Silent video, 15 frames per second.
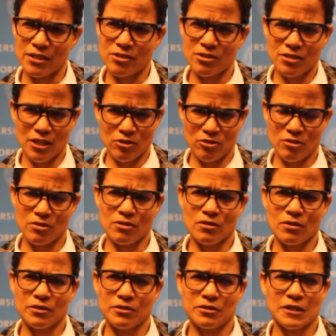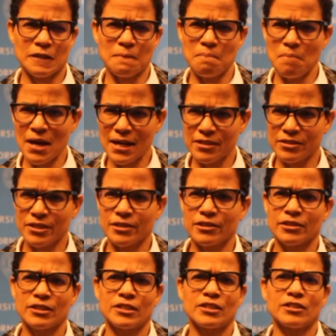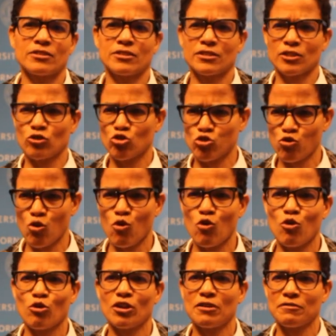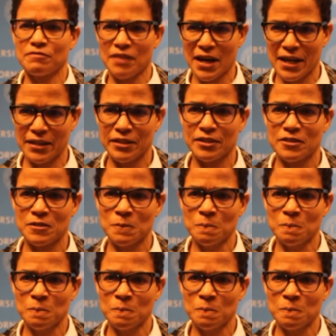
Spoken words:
is centered on this kind of masculinist control of violence.